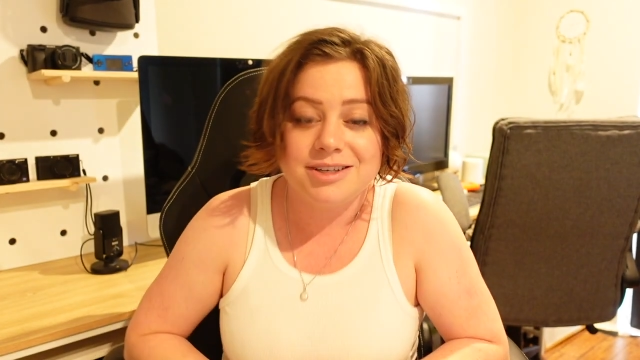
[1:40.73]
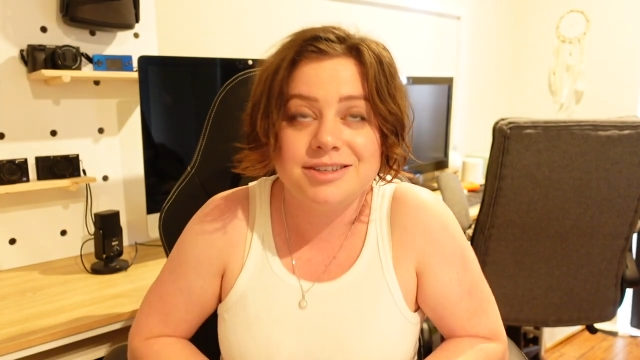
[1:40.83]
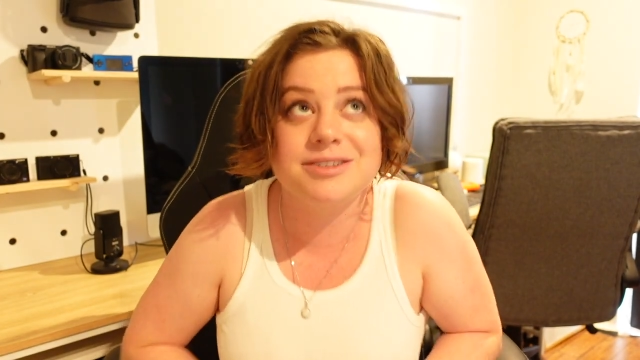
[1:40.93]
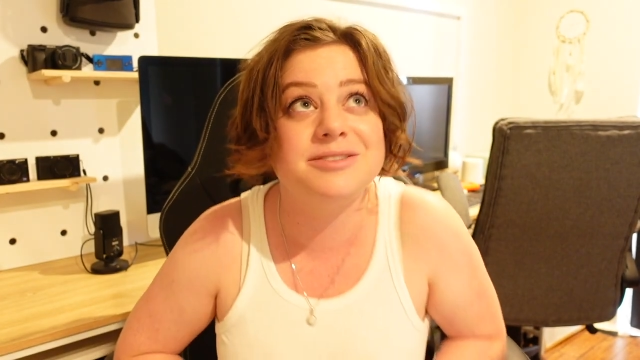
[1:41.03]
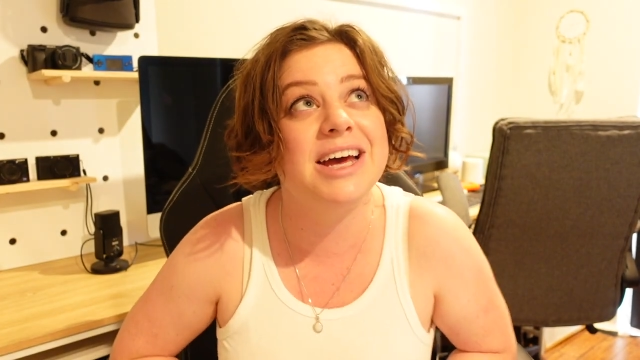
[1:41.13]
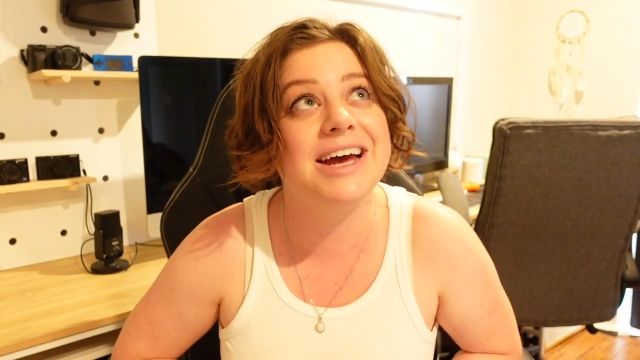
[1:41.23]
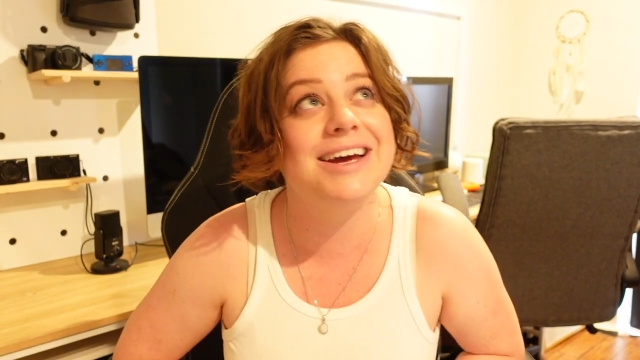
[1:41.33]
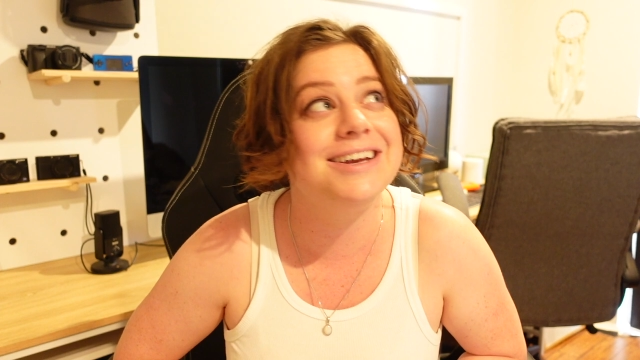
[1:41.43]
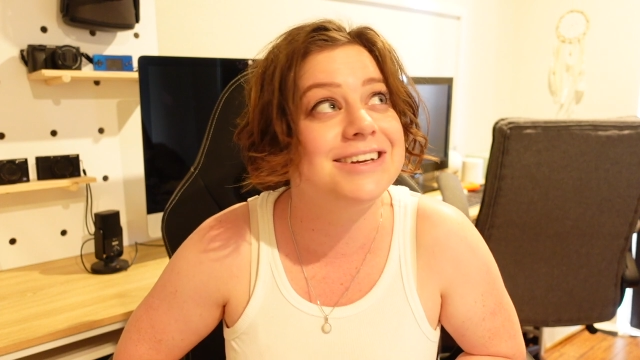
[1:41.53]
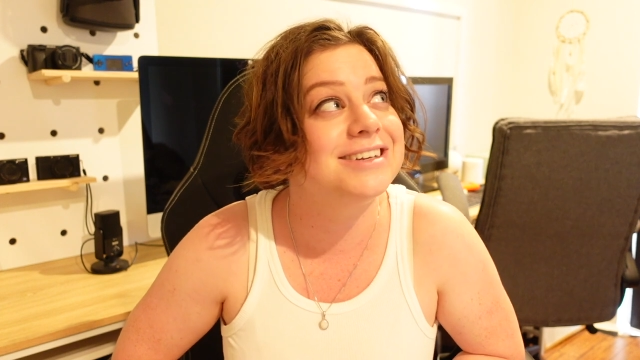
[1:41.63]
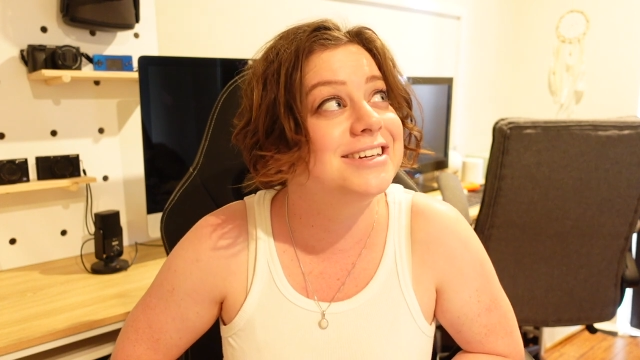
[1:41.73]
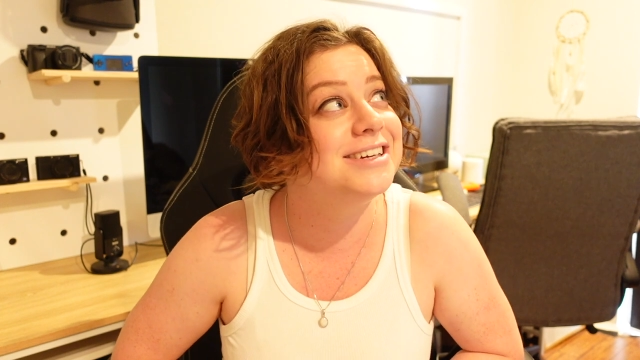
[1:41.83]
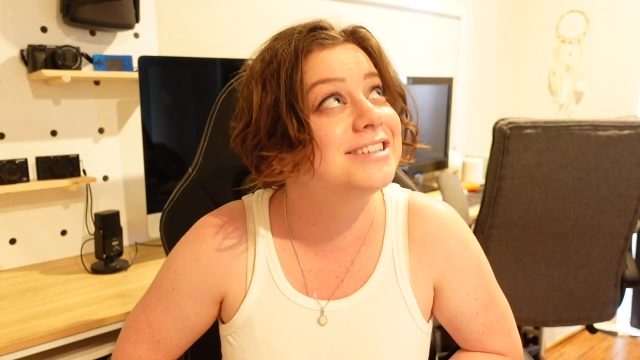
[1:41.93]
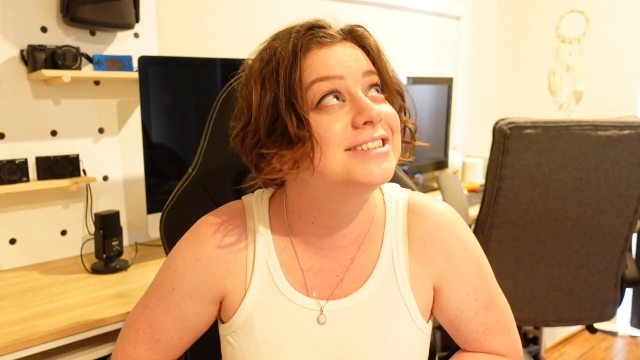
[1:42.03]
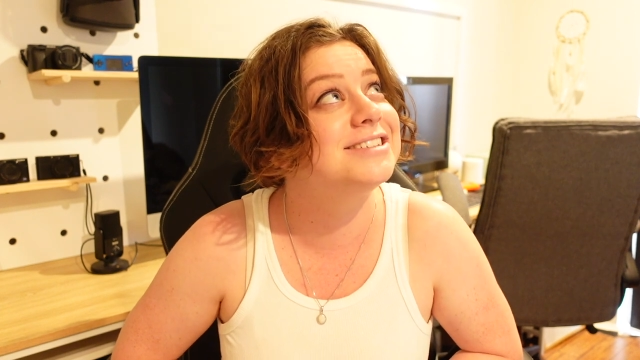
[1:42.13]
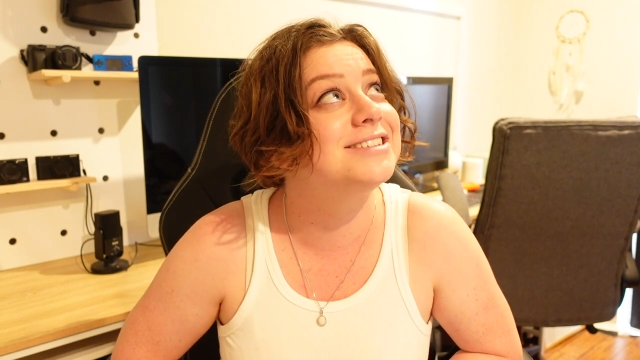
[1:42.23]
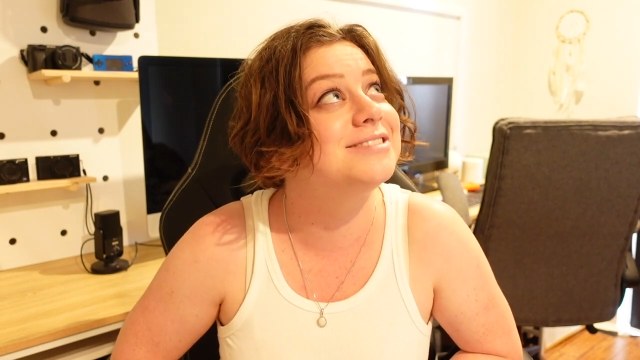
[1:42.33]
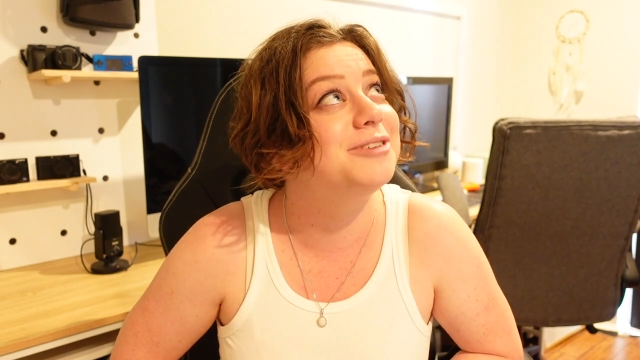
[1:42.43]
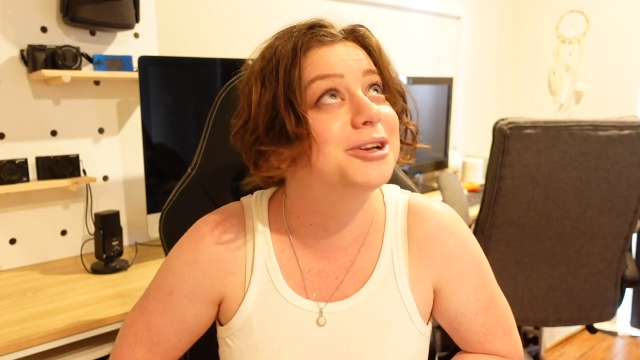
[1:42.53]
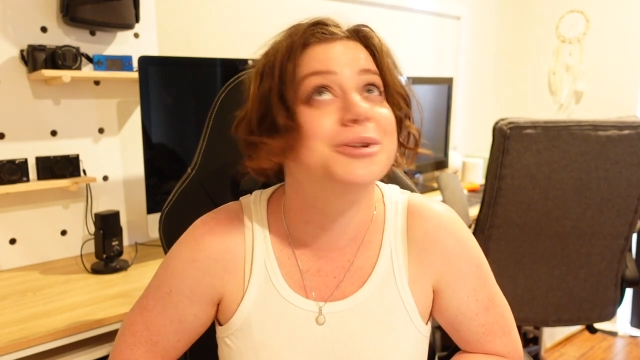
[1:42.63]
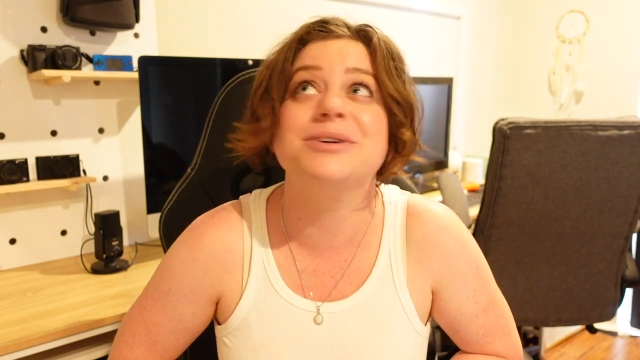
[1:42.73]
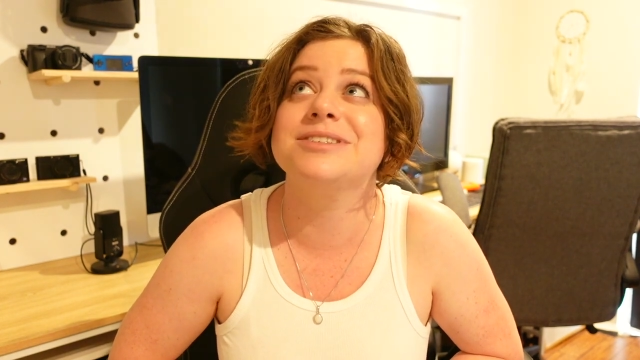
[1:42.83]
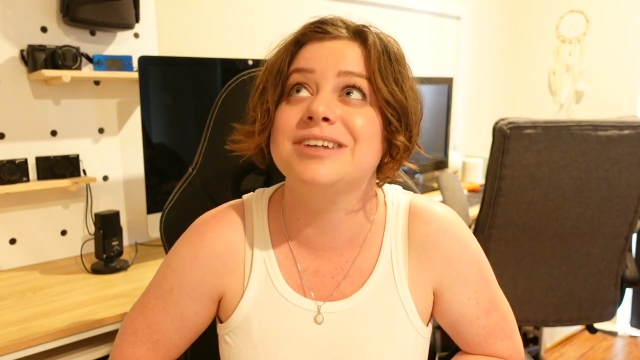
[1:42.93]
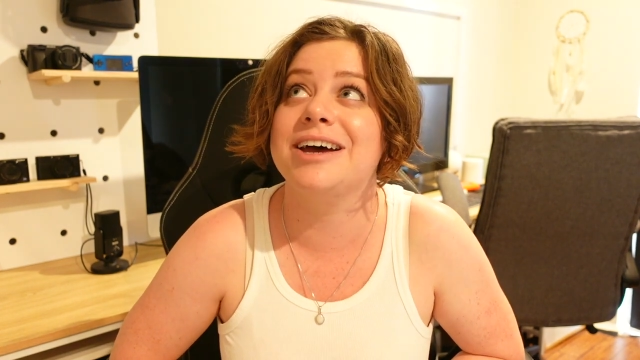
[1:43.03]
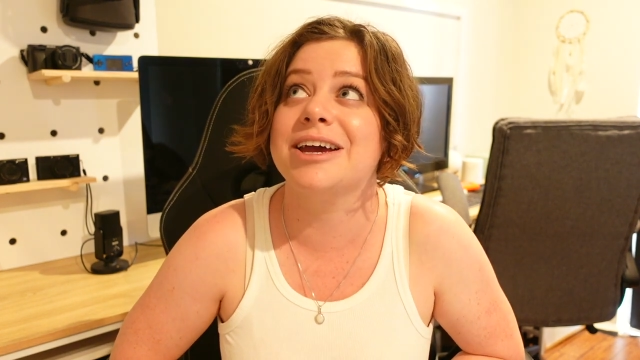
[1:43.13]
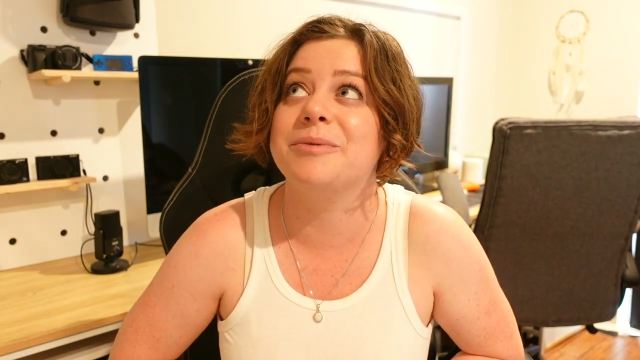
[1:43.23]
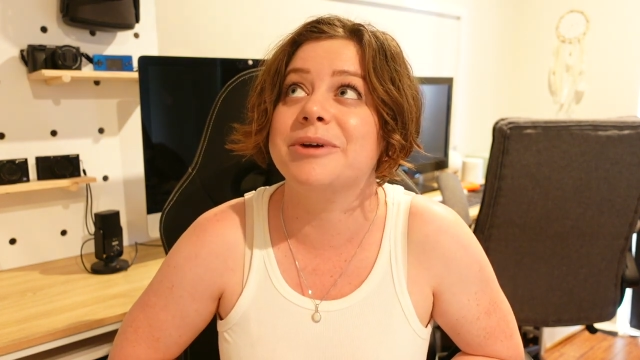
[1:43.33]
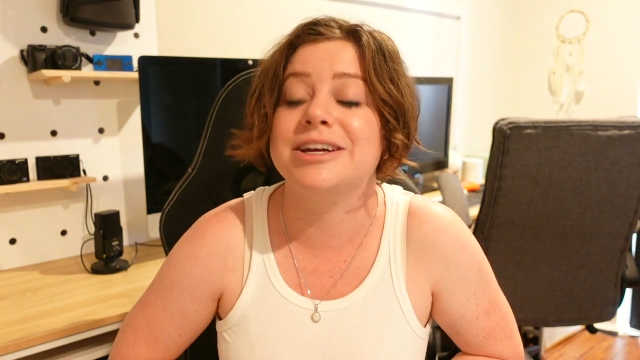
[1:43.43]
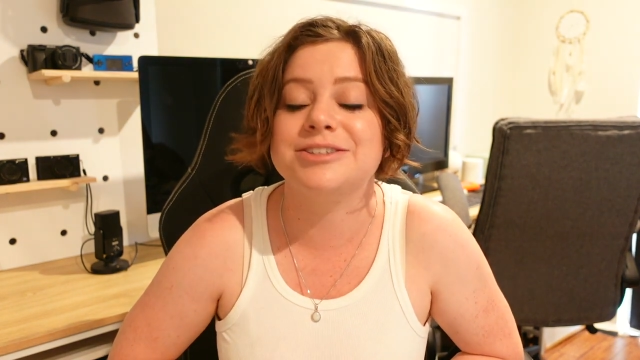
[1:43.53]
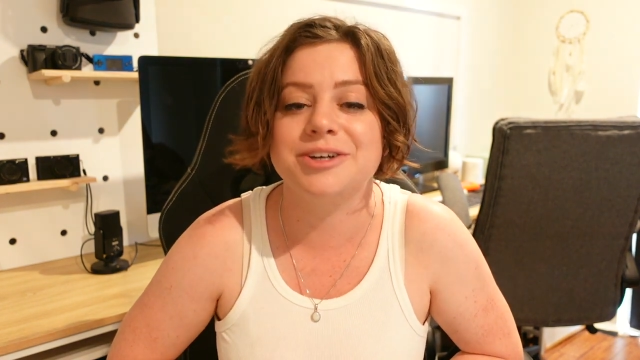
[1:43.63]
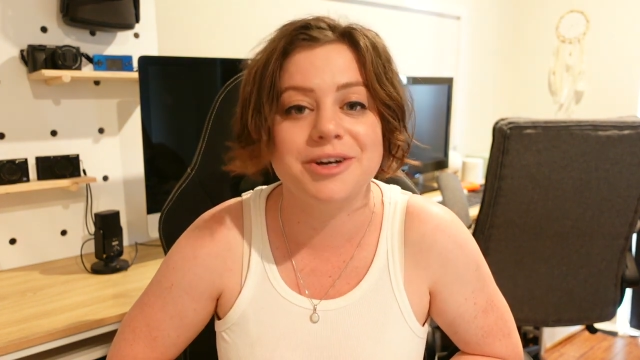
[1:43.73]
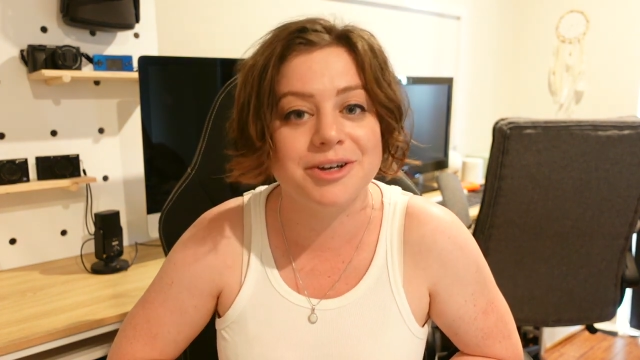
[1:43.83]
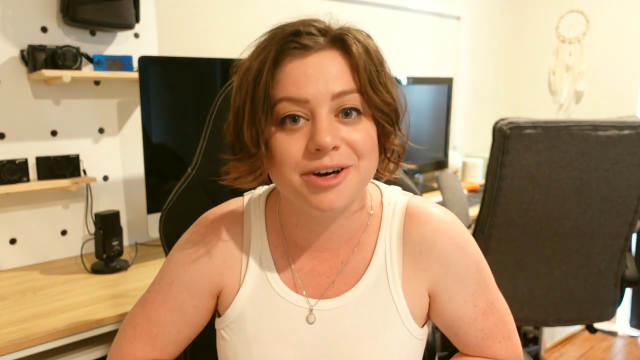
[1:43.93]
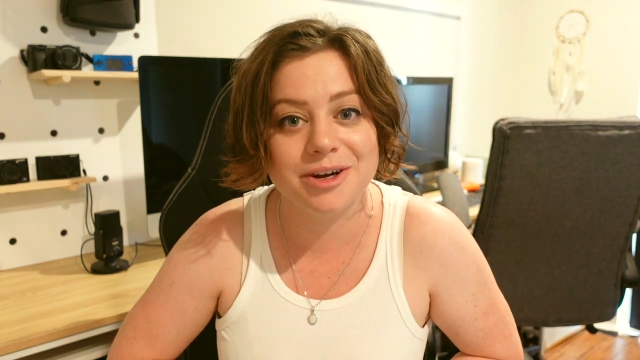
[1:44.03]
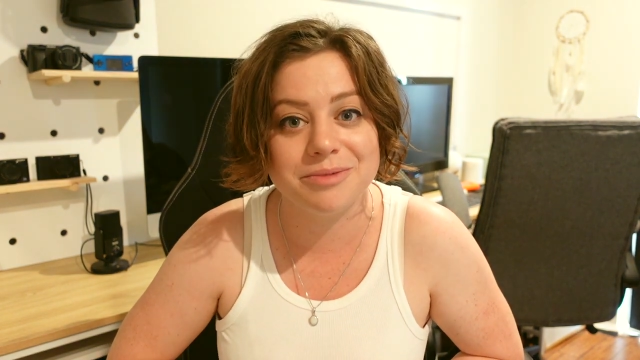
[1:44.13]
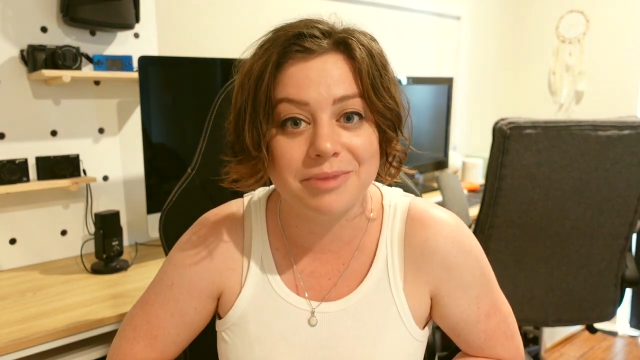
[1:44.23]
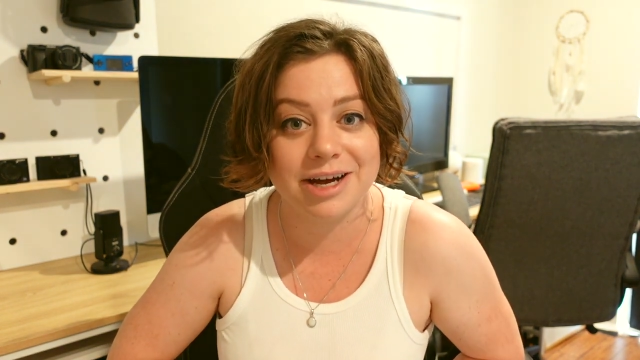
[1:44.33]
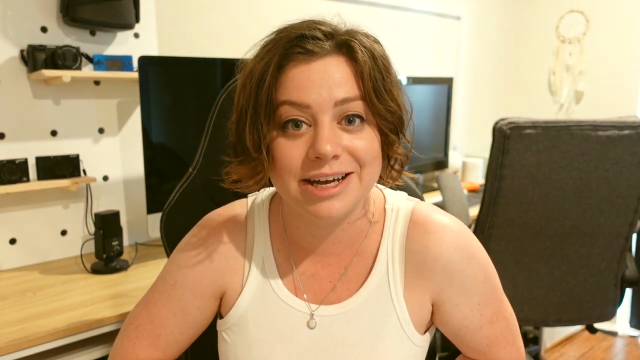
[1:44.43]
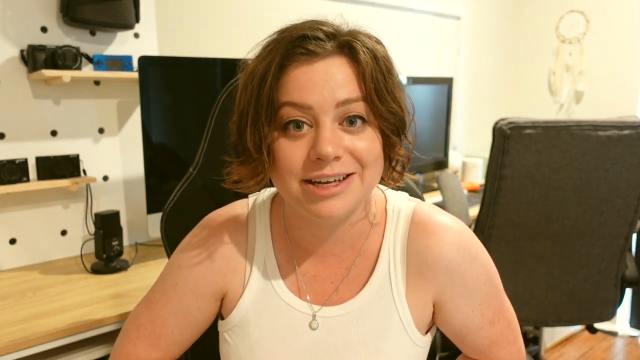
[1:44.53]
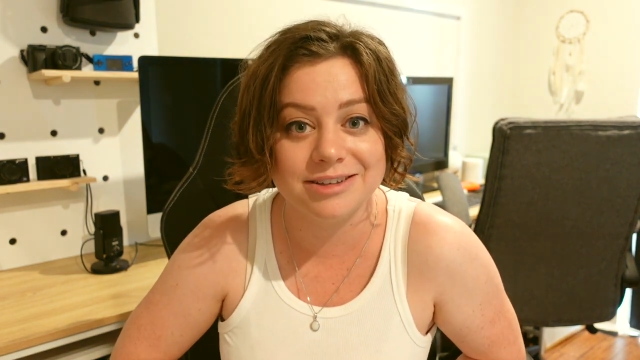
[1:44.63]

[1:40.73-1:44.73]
So that is what it looks like when I turn on my